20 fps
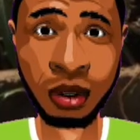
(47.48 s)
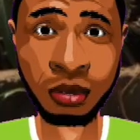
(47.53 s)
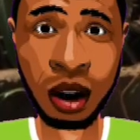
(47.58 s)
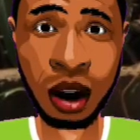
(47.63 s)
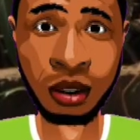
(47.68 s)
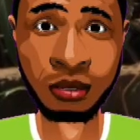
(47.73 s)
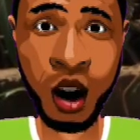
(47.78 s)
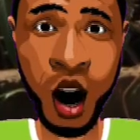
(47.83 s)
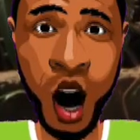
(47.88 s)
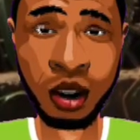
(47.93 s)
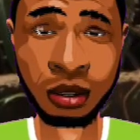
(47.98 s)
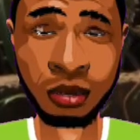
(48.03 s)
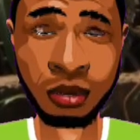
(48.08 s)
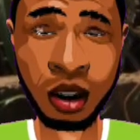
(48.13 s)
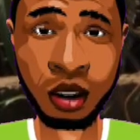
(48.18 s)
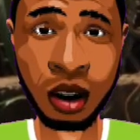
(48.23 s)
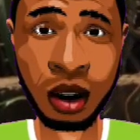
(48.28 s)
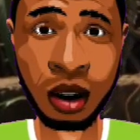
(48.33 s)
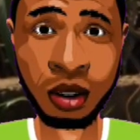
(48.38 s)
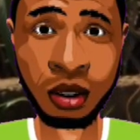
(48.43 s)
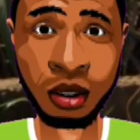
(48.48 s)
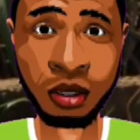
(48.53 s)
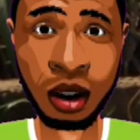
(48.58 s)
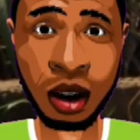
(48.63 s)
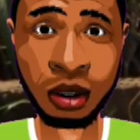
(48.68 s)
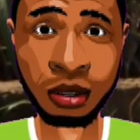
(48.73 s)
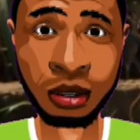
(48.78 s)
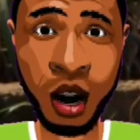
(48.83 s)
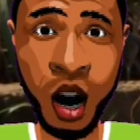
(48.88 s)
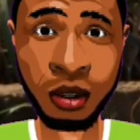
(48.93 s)
land certificate
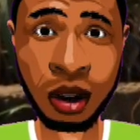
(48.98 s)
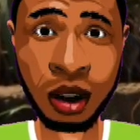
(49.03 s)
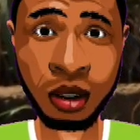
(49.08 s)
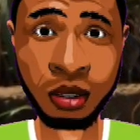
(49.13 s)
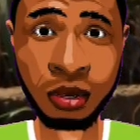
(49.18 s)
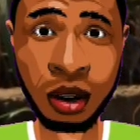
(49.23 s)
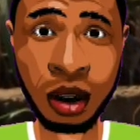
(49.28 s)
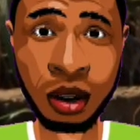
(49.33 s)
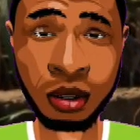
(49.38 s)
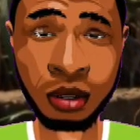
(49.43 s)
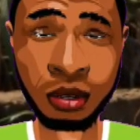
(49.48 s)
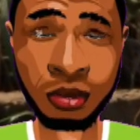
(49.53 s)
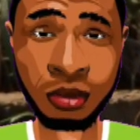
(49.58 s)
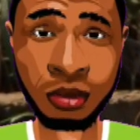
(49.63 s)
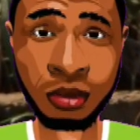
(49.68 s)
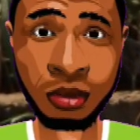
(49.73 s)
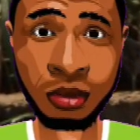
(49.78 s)
and survey plan.